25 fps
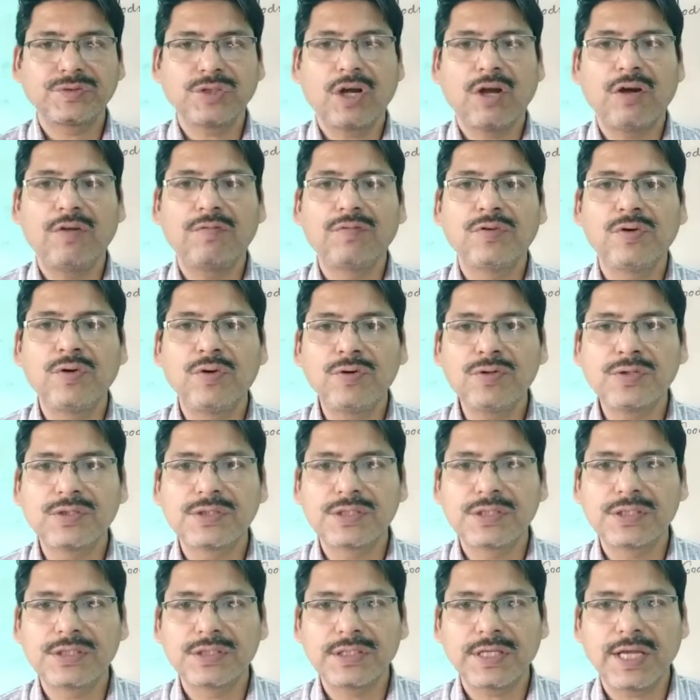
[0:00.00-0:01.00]
of
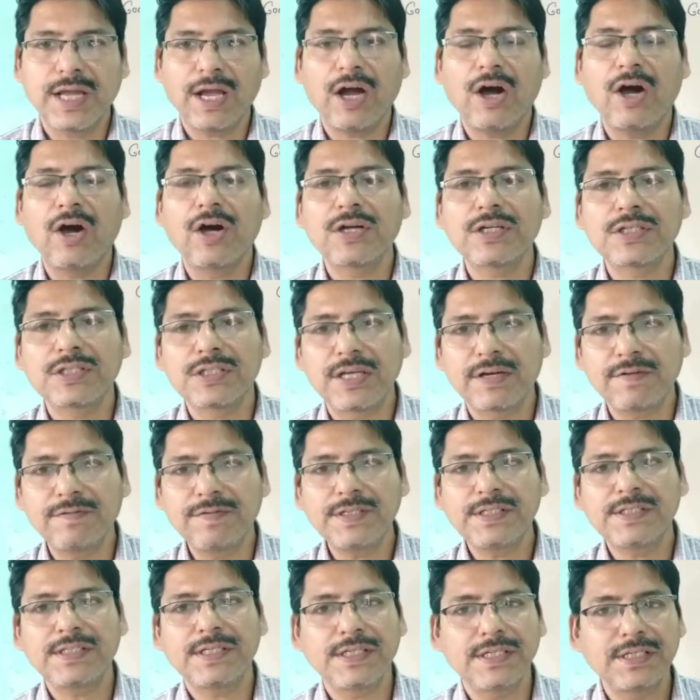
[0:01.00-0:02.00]
goods or
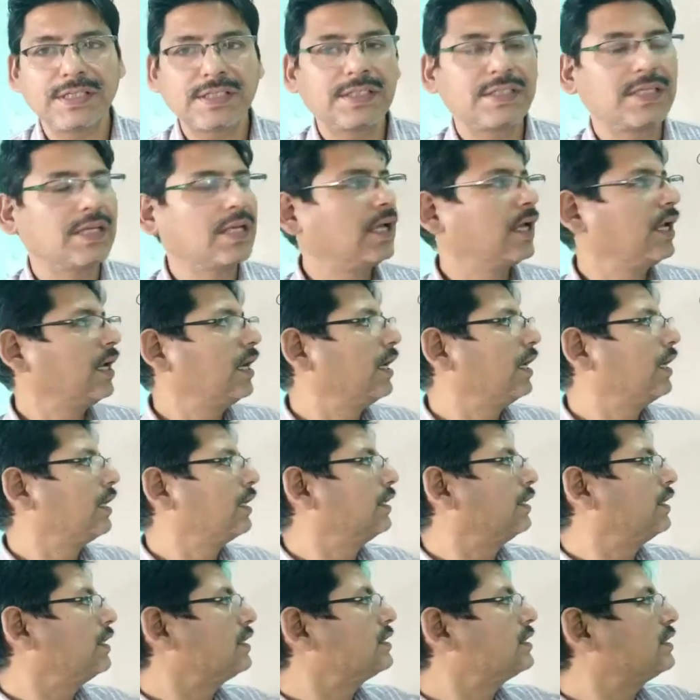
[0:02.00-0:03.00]
services,
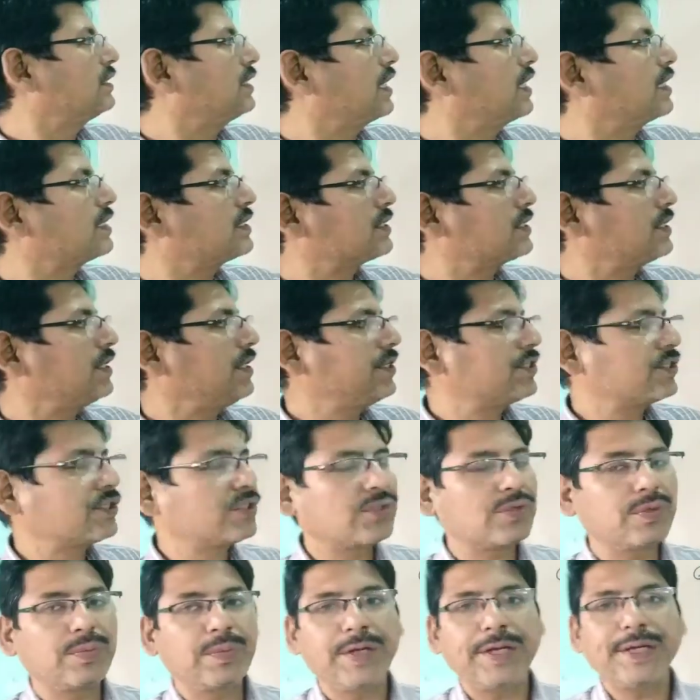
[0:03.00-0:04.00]
this GST is
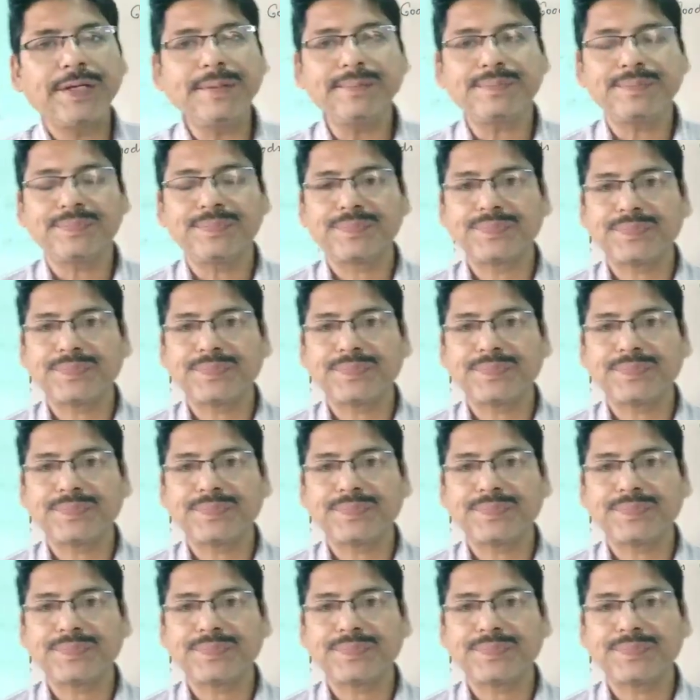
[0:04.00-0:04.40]
to be